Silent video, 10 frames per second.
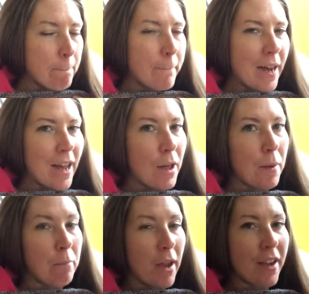But
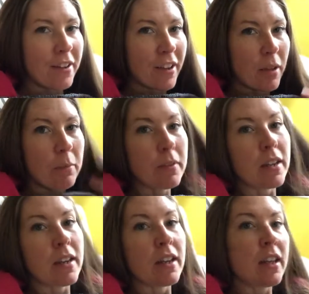my
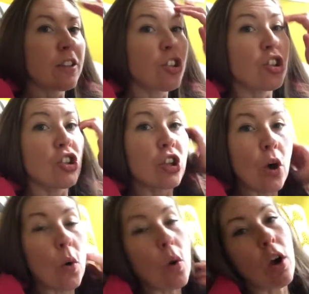Tecumseh is
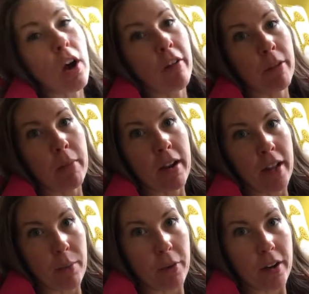so calling my
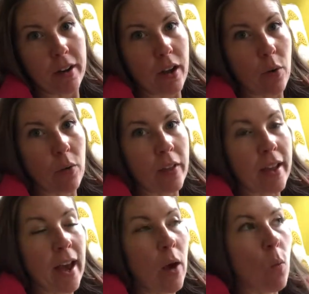name right now.
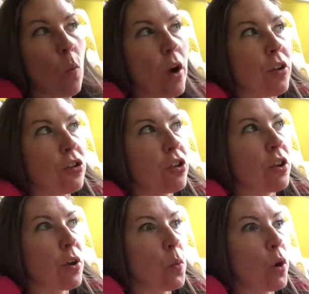Like I want to
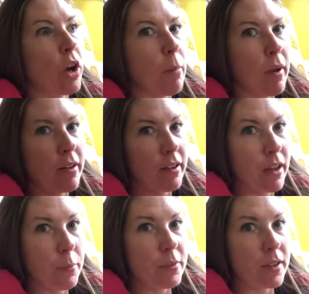go work on my
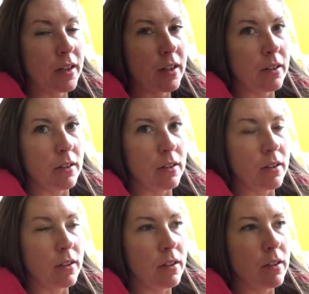Tecumseh
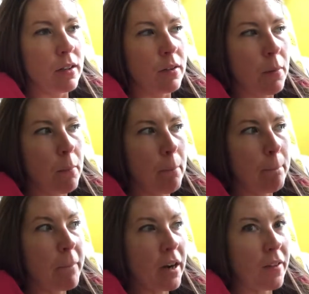
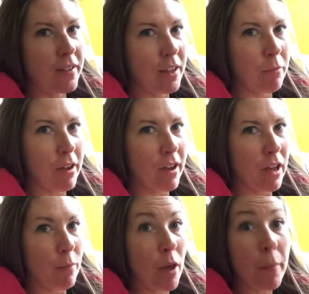but at the same
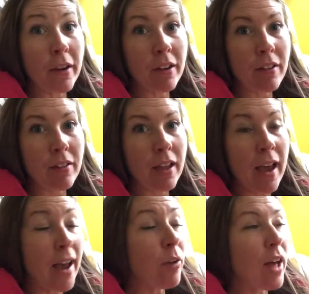time apparently
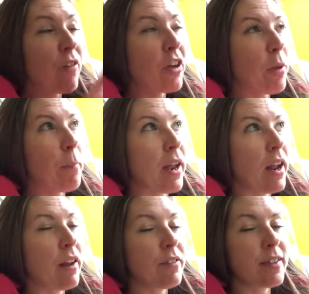I don't have a
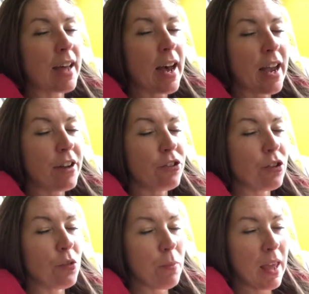competitive side
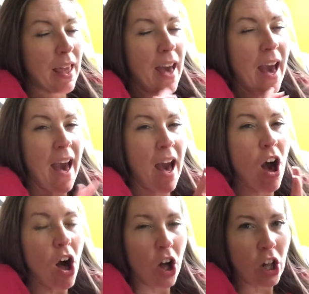to me at
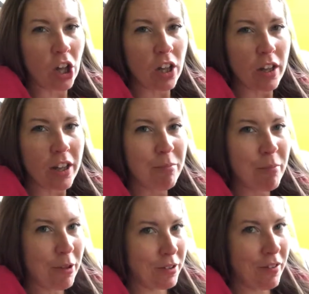all
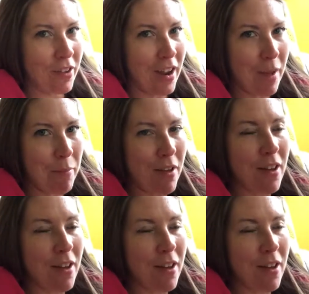most of the time.